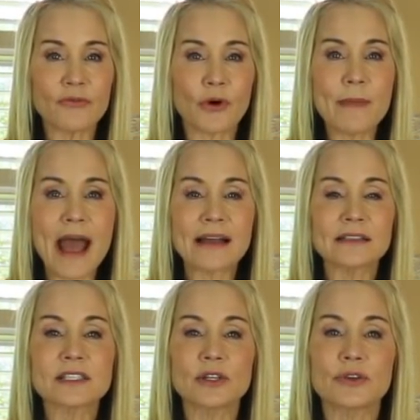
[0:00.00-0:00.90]

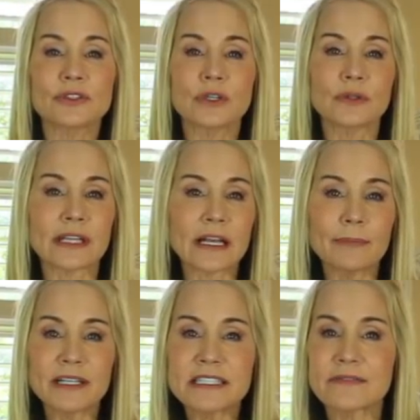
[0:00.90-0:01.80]
format so you can do
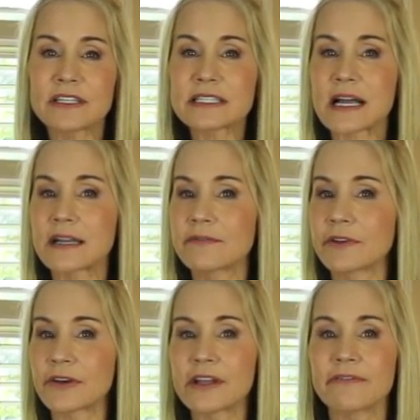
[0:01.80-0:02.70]
little bits of these kind of
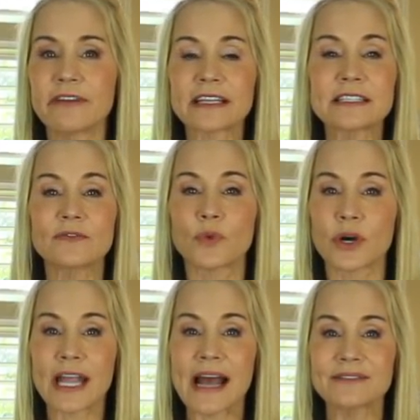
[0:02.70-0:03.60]
very effective
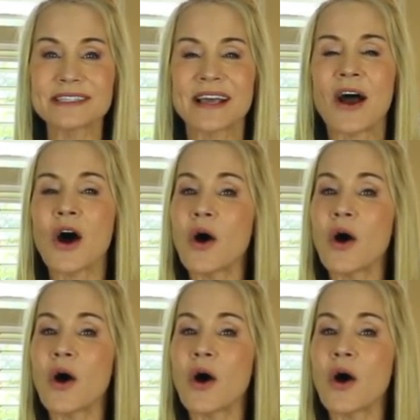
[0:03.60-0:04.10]
workouts